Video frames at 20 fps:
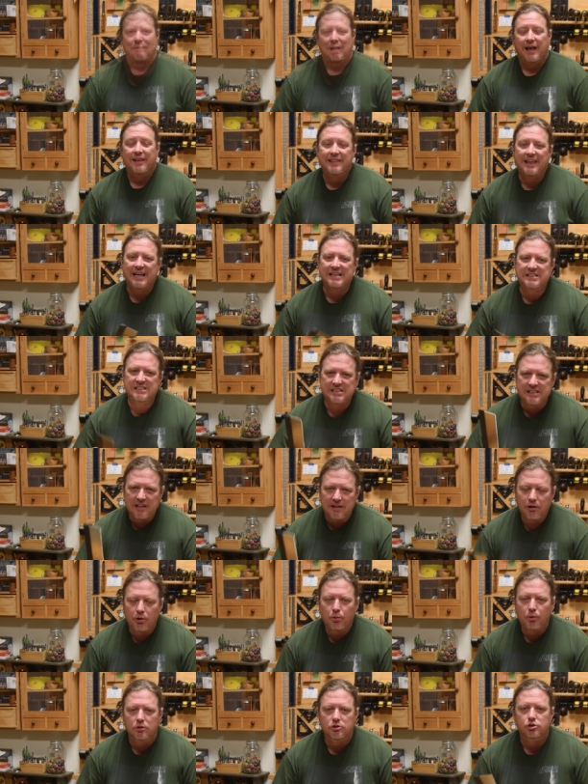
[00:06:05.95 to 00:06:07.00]
And that
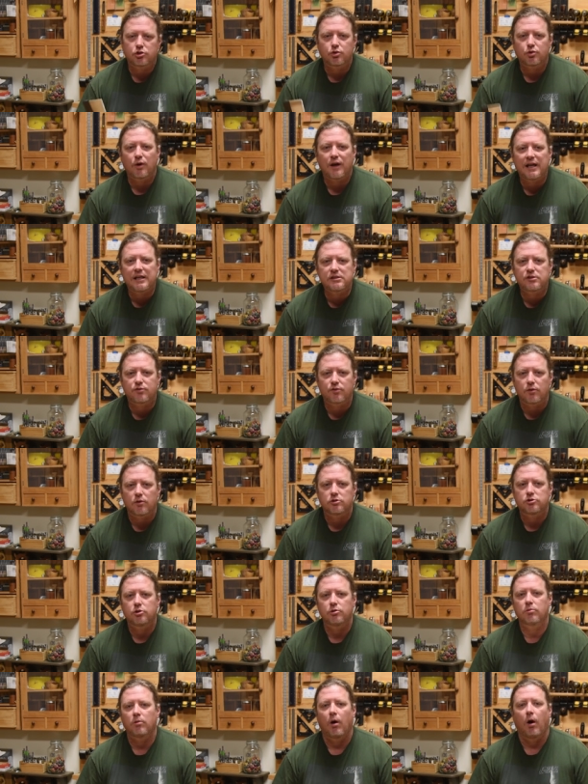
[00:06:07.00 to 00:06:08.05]
skill will transfer
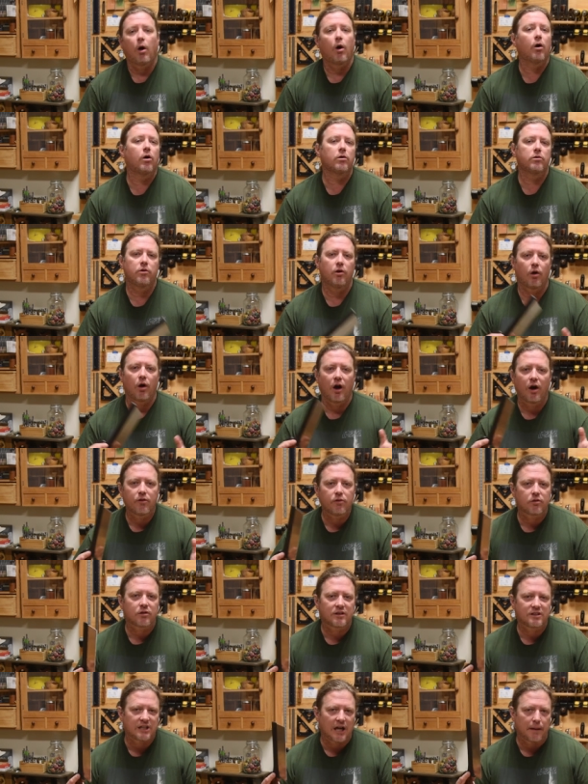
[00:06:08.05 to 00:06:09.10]
to all your
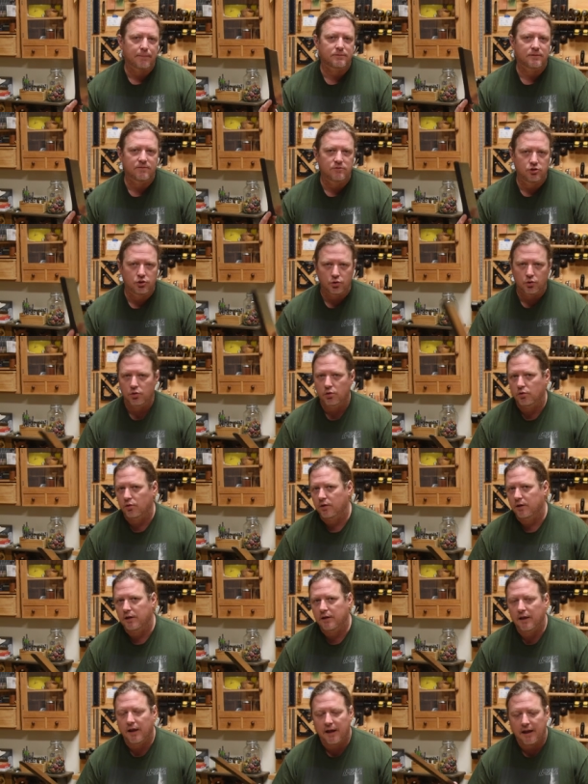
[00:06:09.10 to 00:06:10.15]
other types of
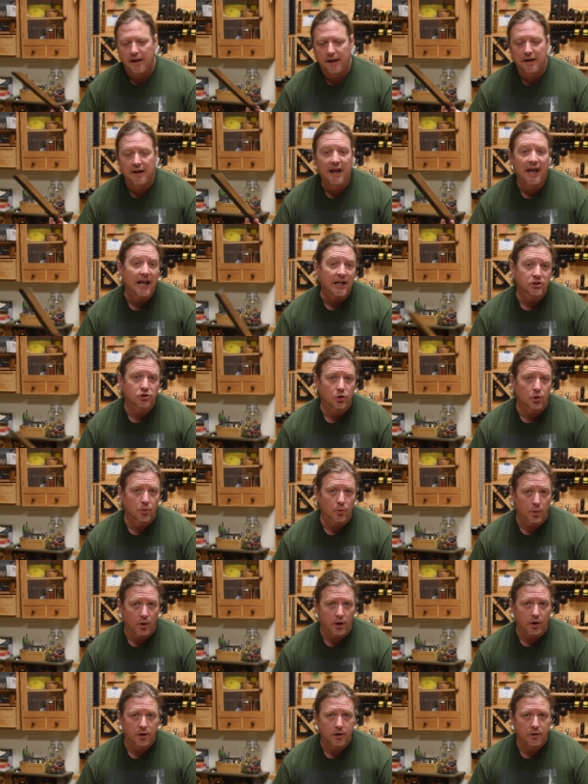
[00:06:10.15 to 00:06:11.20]
joinery and hand tool
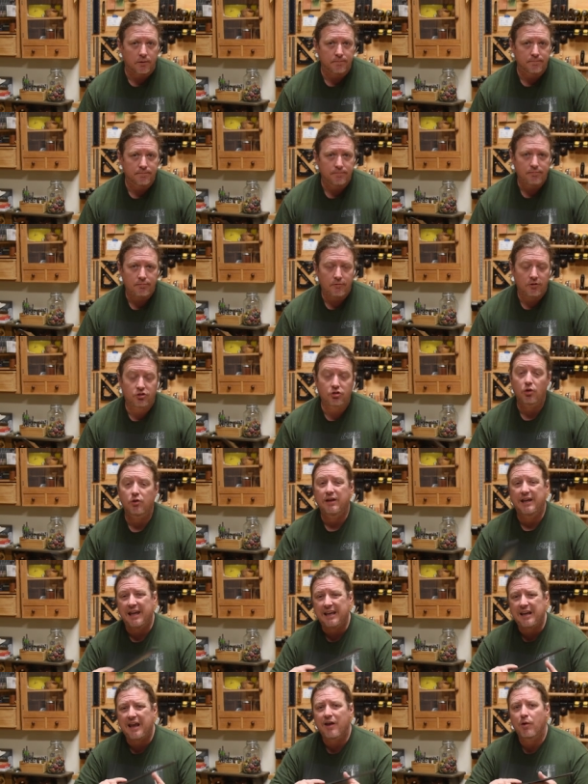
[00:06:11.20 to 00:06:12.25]
work. So
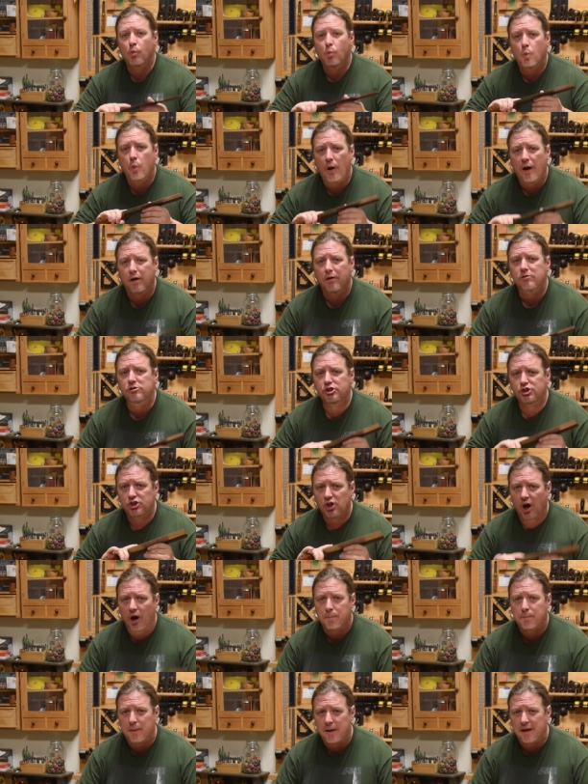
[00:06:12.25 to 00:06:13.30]
get a
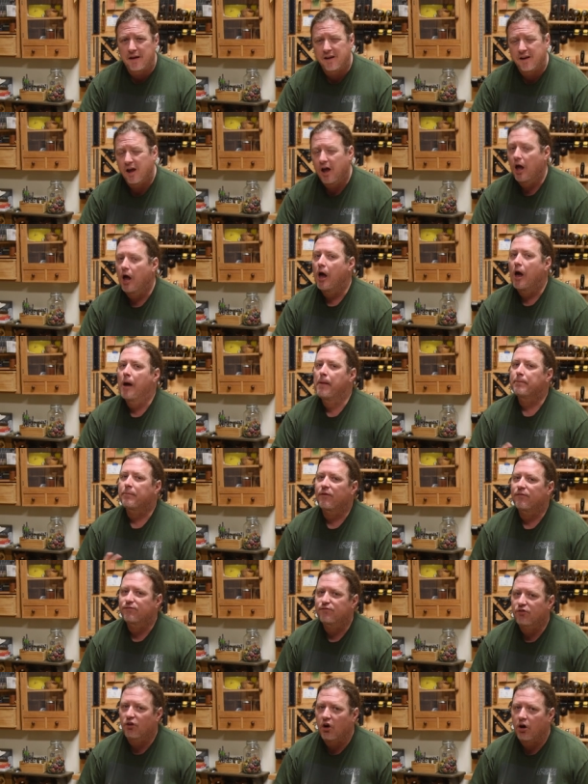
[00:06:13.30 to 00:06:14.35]
well-sharpened,
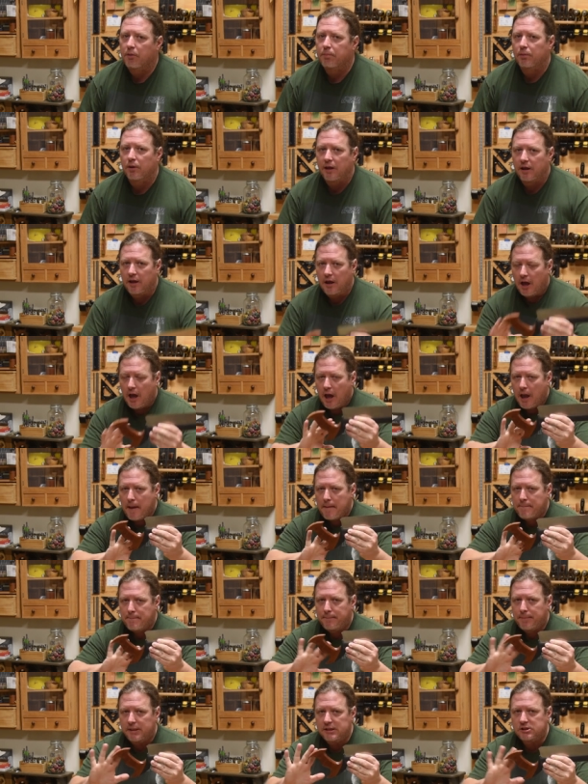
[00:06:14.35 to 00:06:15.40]
preferably
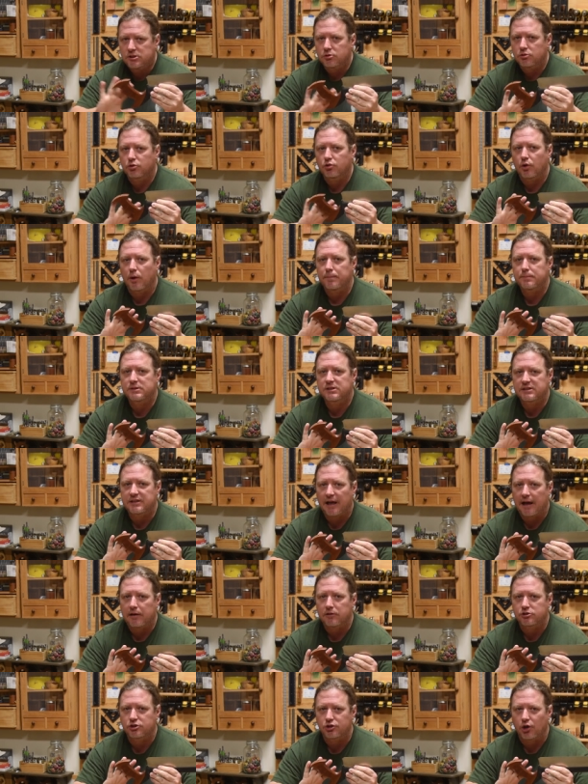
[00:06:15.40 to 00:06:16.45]
pistol grip
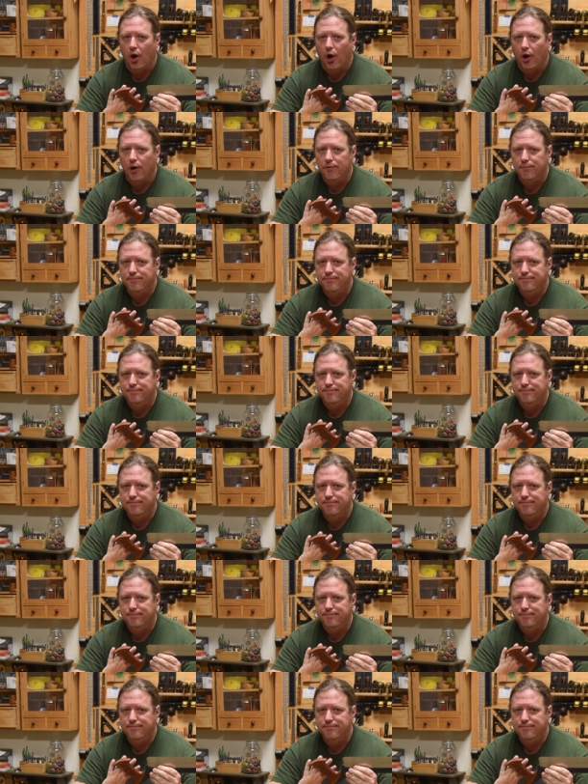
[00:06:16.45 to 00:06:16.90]
style saw.